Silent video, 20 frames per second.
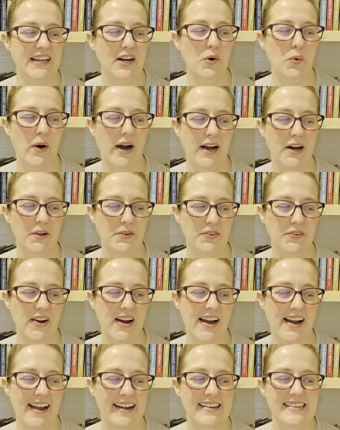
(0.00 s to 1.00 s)
a wild
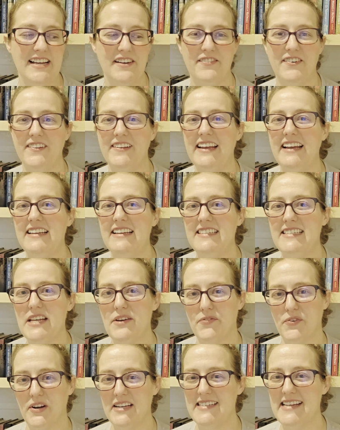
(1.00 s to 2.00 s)
ride, definitely a
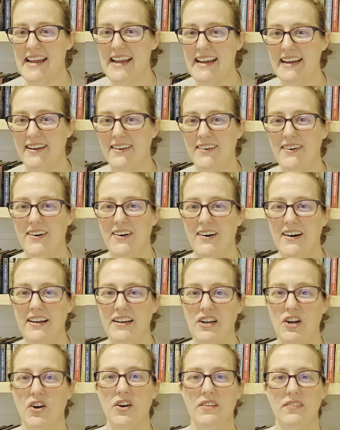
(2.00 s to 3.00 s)
different take
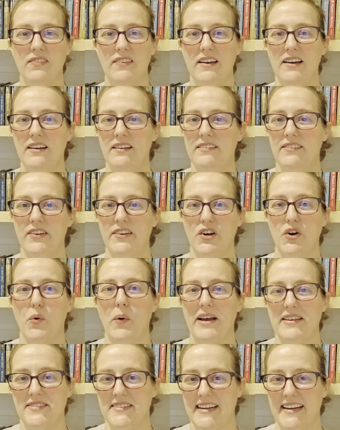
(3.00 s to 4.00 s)
on the
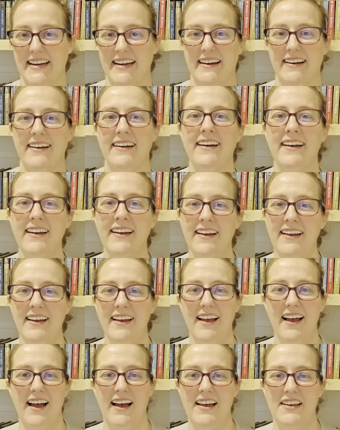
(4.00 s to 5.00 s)
questing
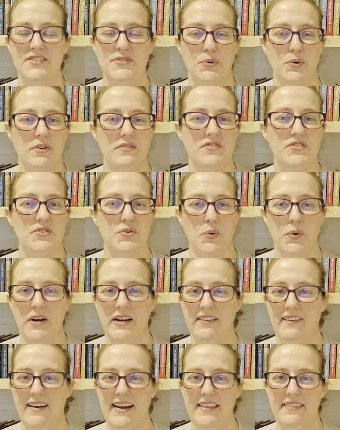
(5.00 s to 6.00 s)
sort of
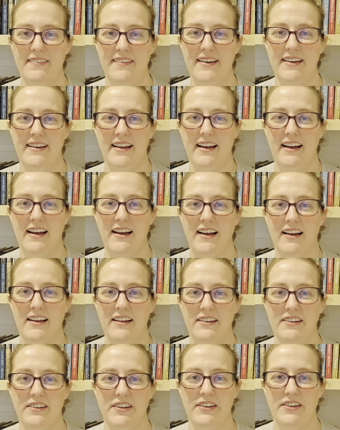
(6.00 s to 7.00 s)
storyline
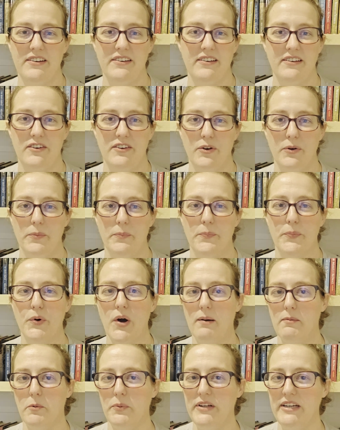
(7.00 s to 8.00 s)
that you're
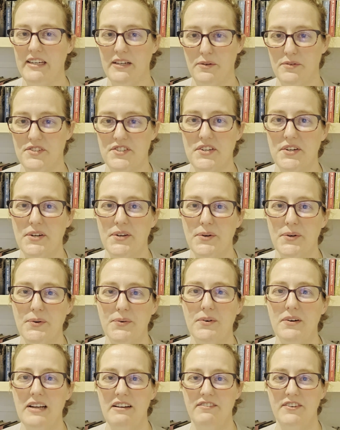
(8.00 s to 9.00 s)
probably used
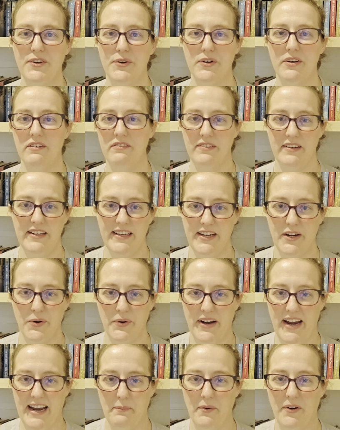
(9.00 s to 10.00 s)
to if you're a video
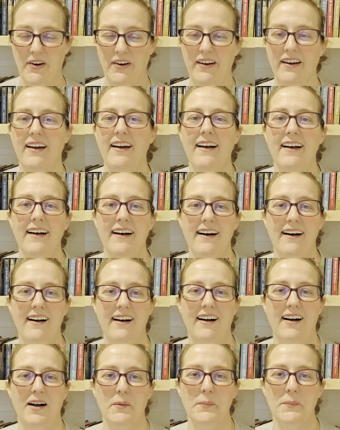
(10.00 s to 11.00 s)
gamer.
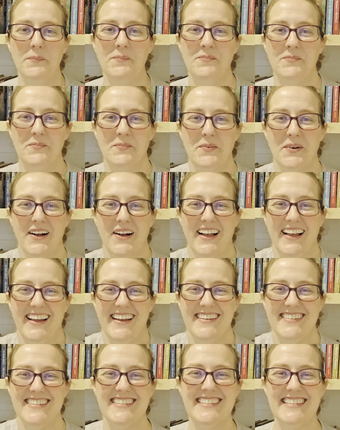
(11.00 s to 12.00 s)

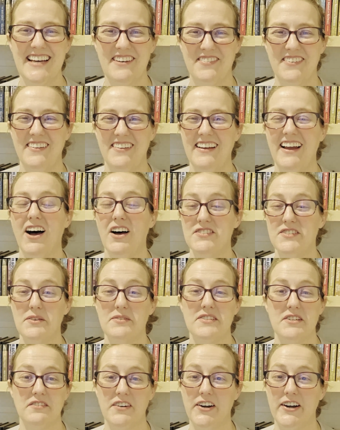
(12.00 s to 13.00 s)
But definitely also
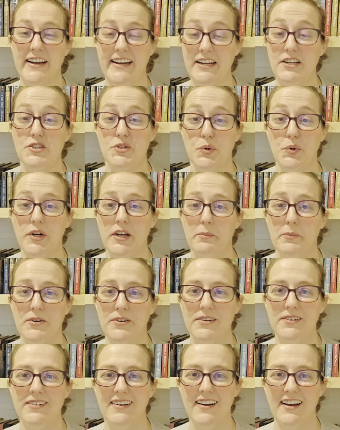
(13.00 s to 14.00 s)
still very
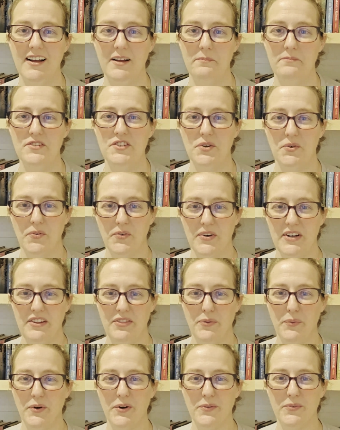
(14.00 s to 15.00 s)
enjoyable to
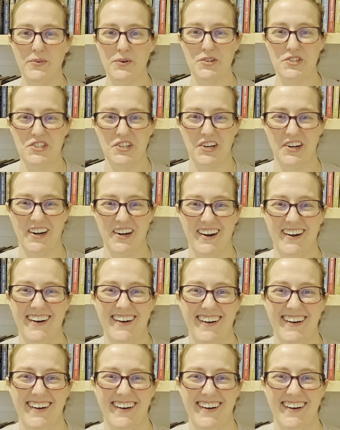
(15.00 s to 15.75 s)
read through for sure.